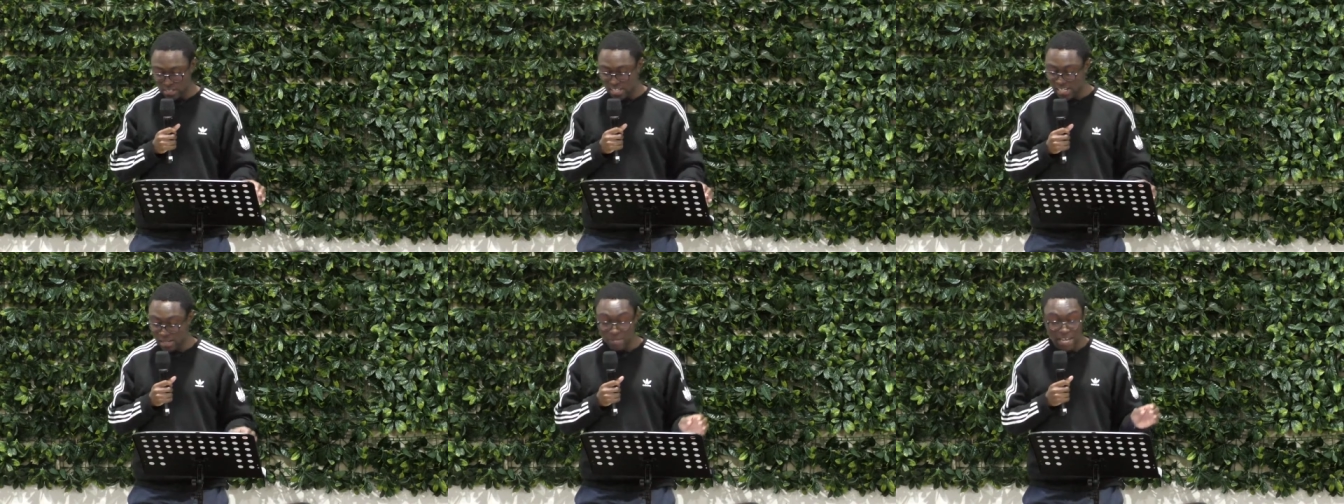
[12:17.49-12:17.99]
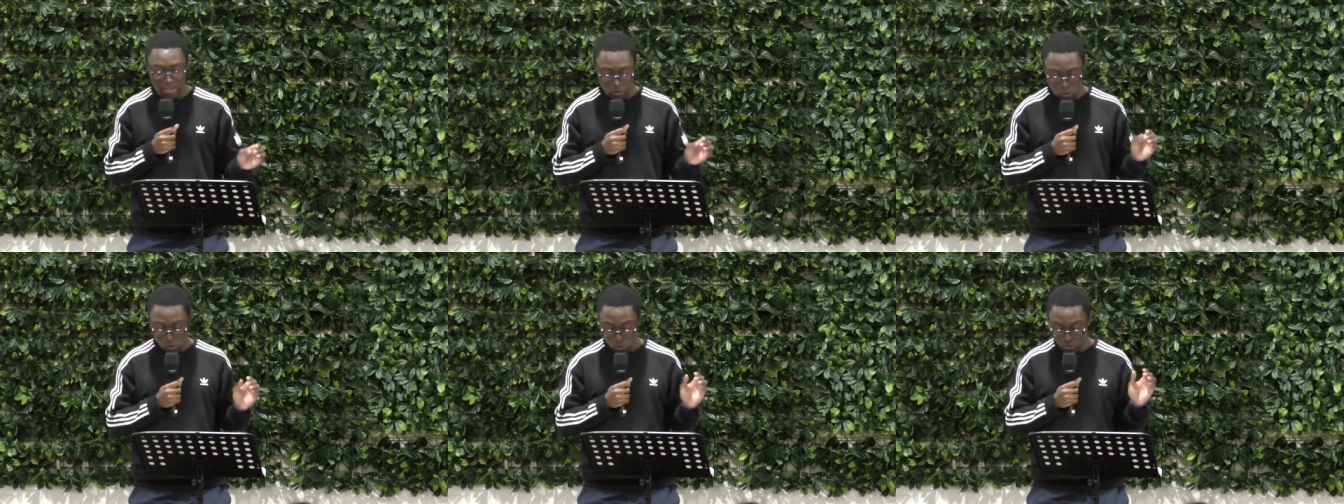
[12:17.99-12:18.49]
Um, and
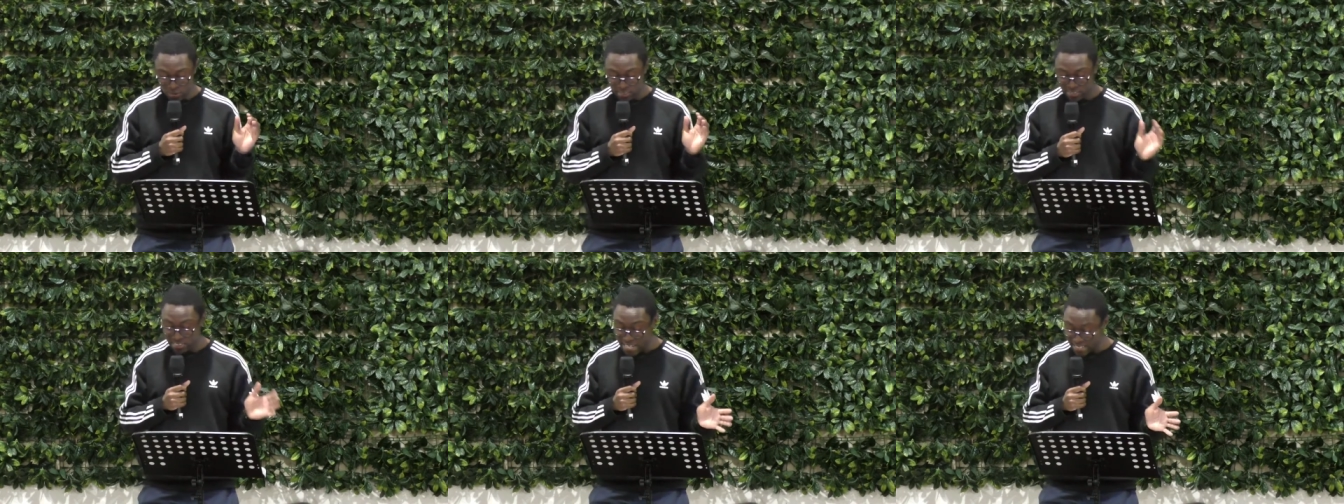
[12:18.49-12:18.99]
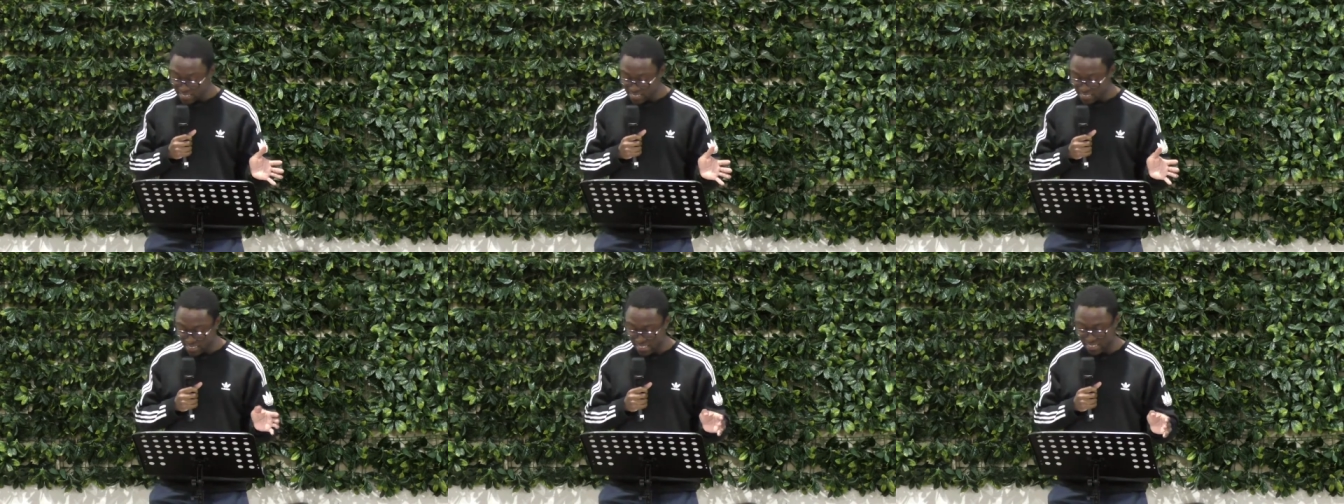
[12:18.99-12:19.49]
all
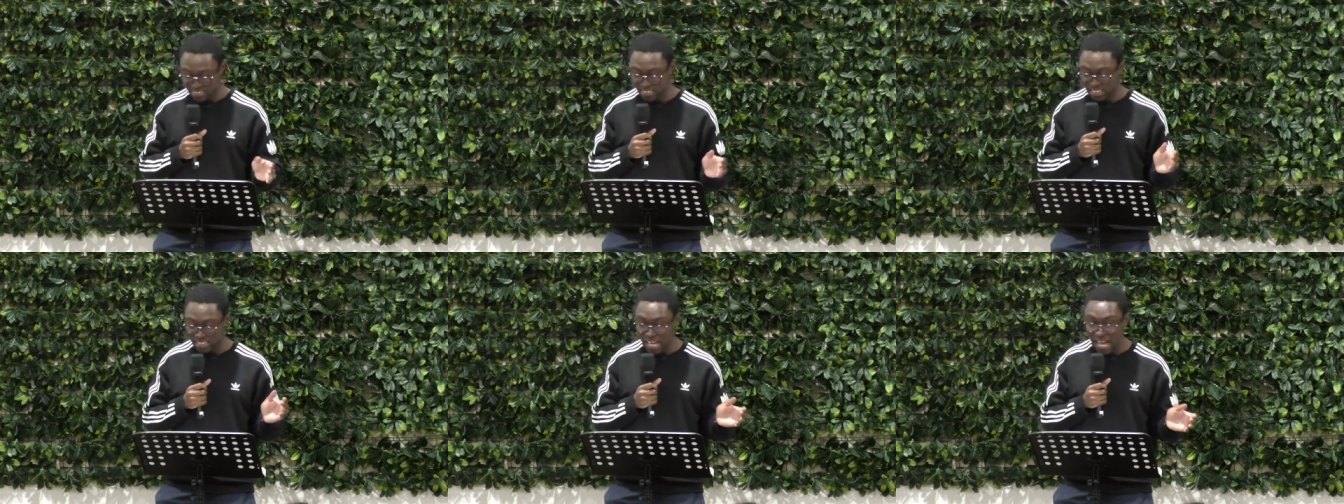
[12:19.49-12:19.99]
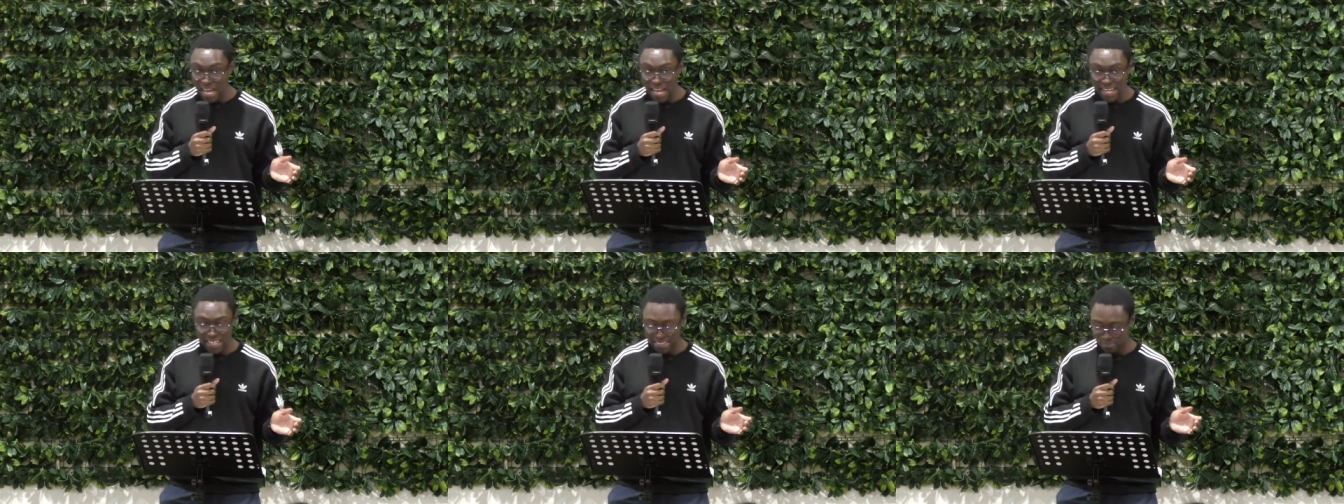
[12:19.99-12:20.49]
deceit, uh, to
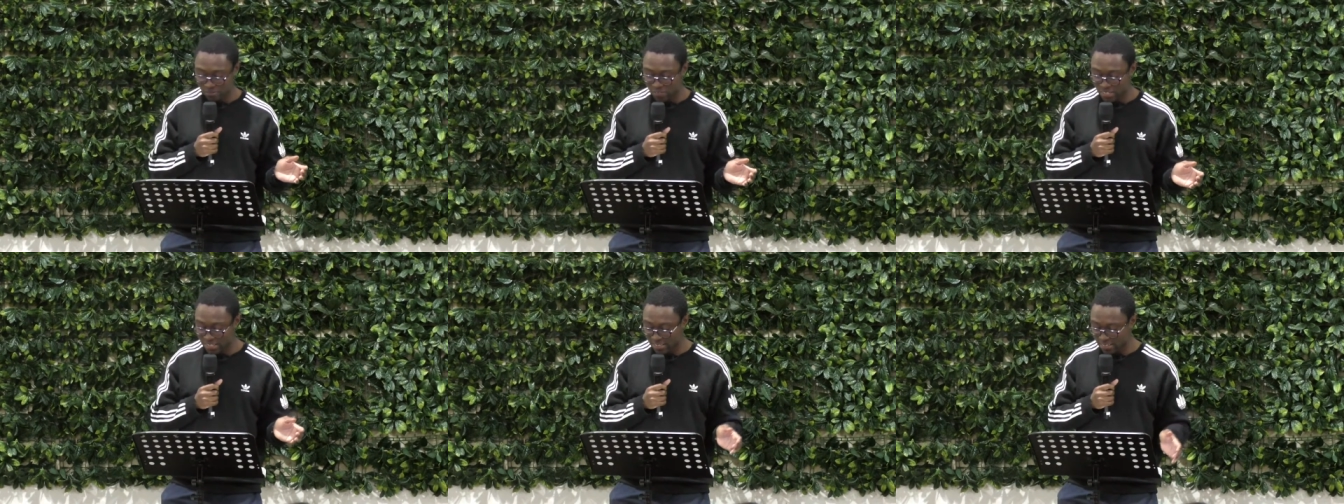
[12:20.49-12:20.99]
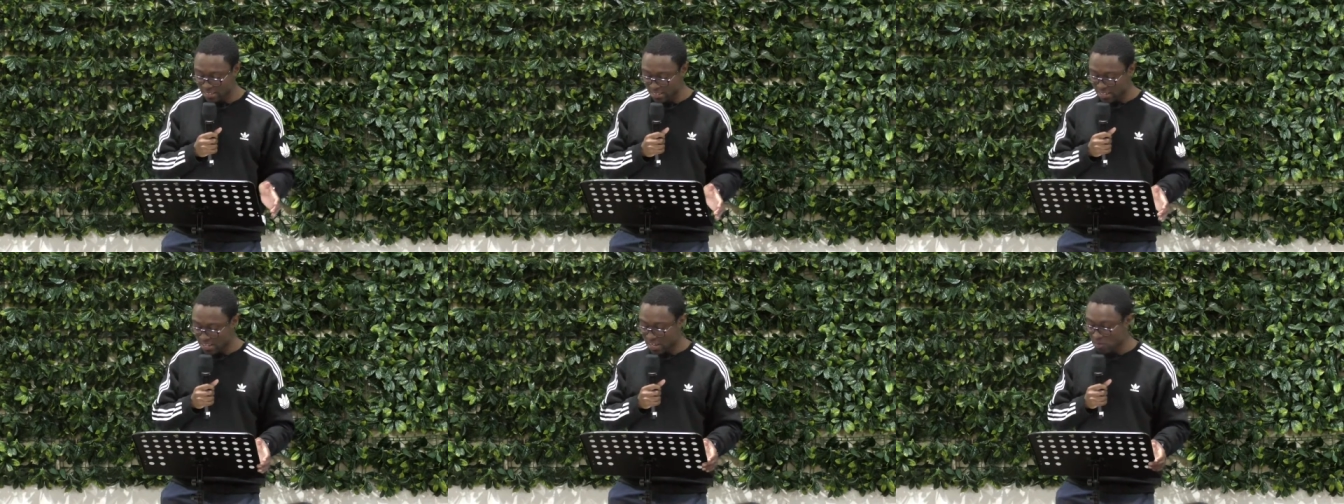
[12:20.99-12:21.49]
lie and fit in
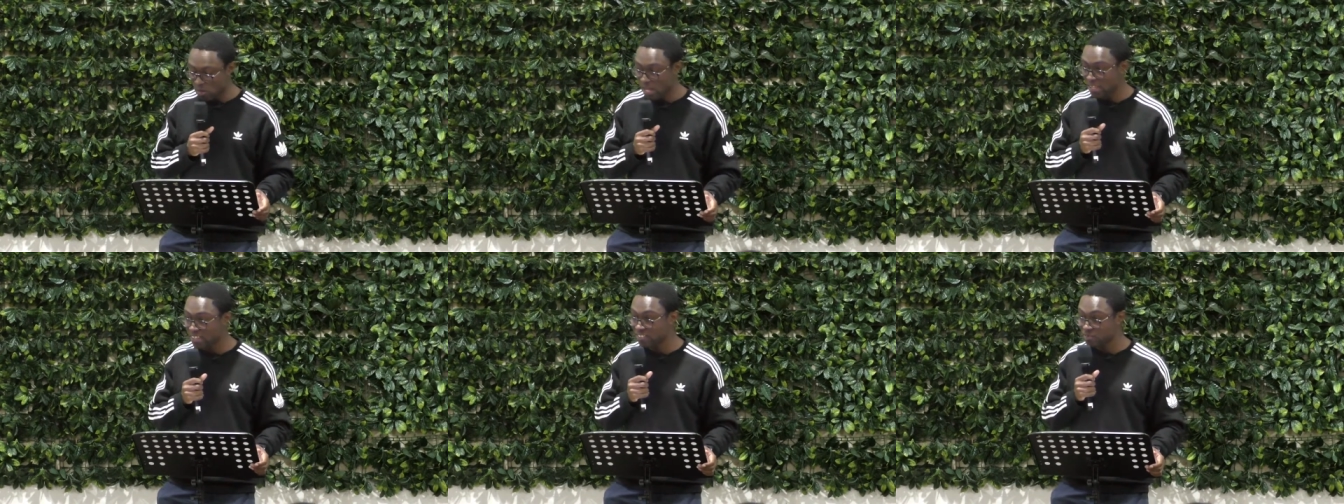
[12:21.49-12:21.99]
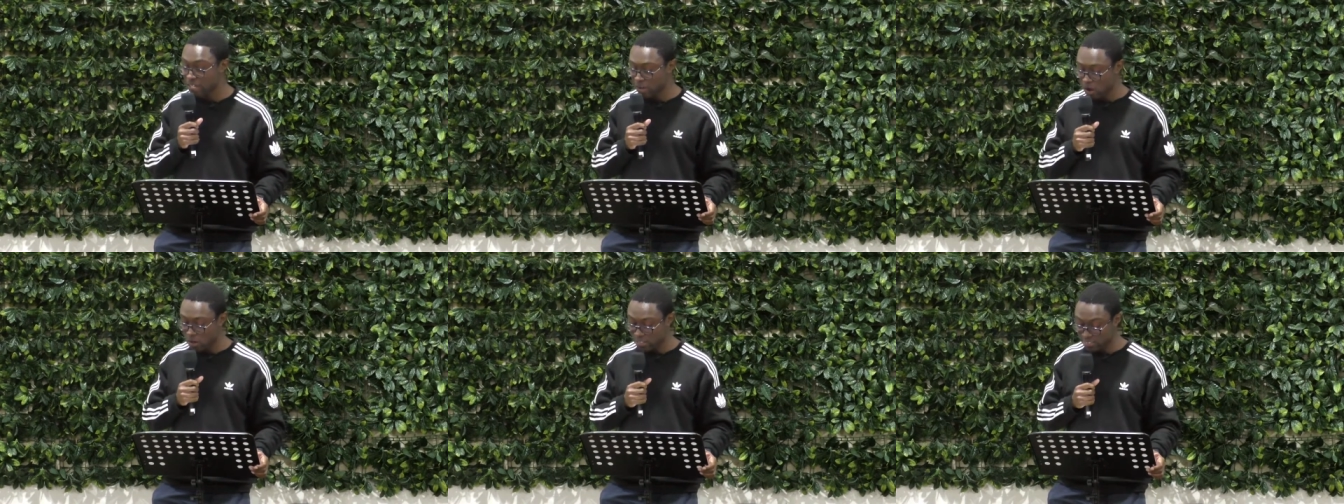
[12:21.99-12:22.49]
uh, rather than to be
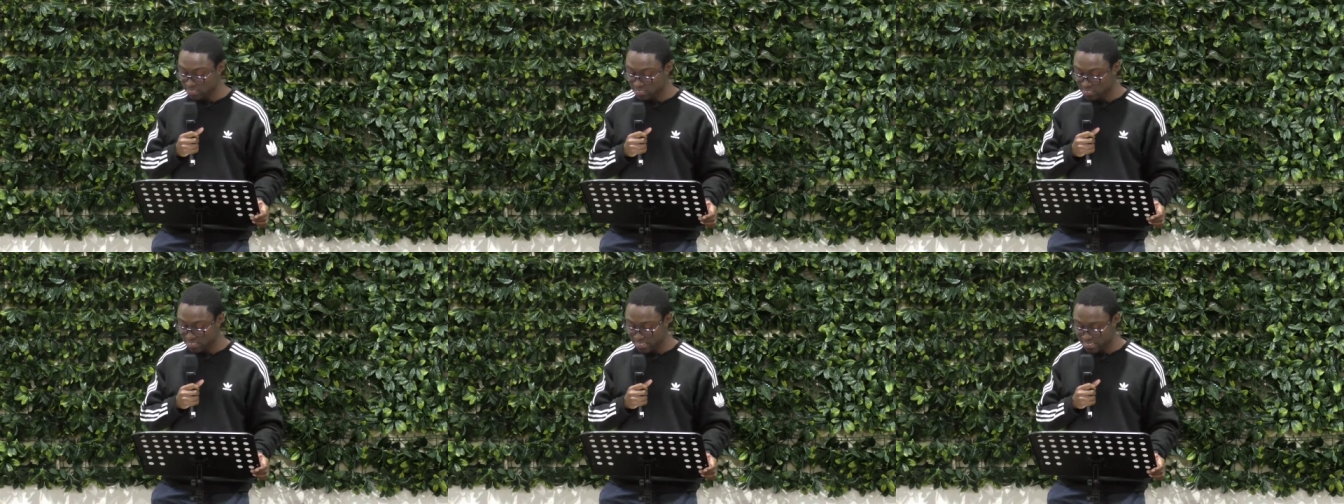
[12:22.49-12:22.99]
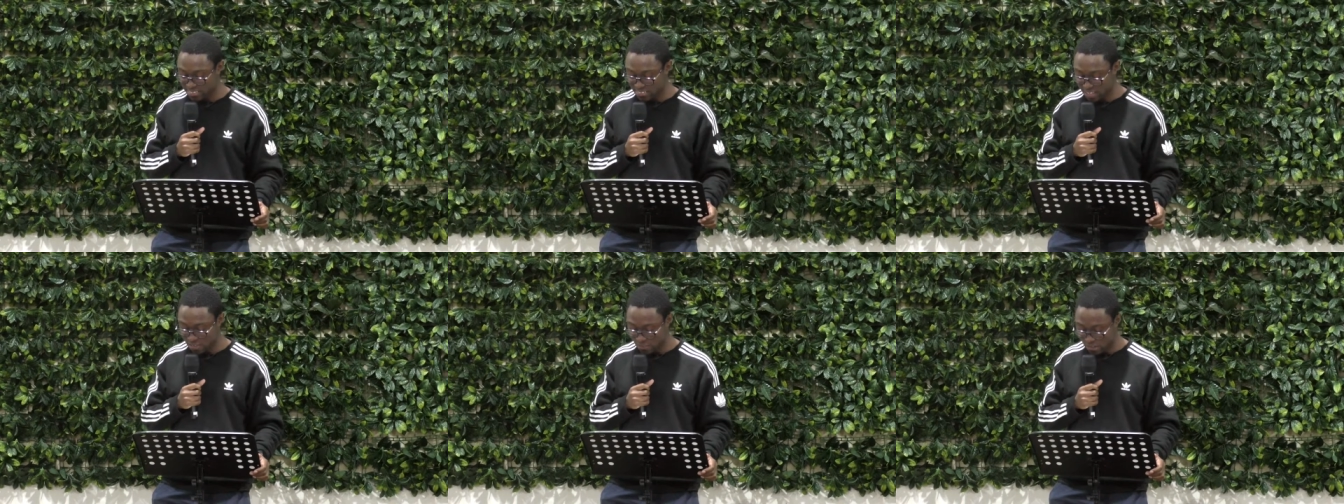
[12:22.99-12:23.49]
honest and
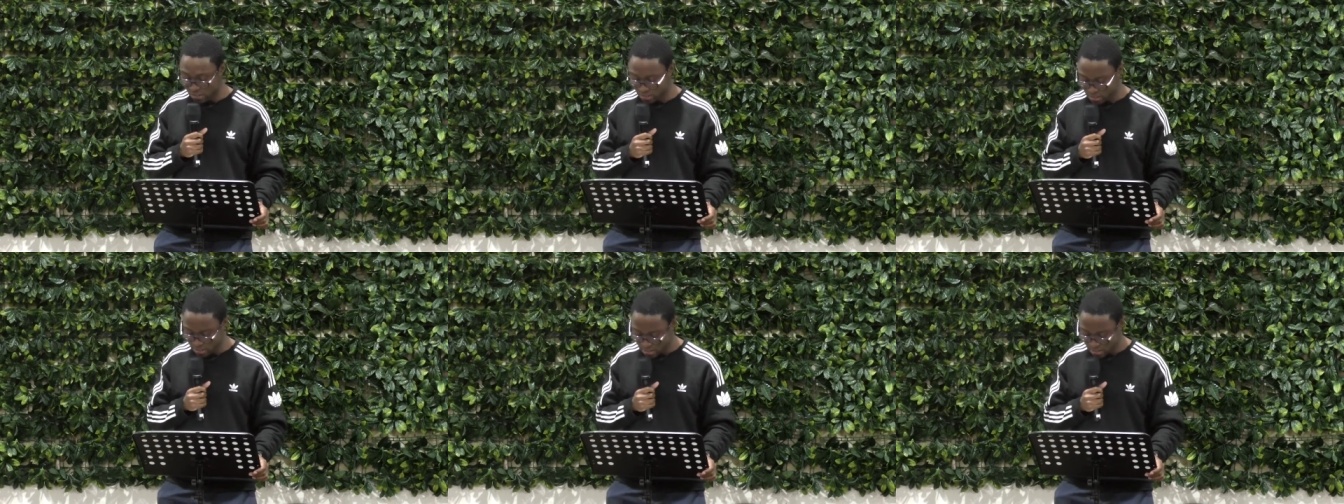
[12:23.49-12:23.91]
suffer.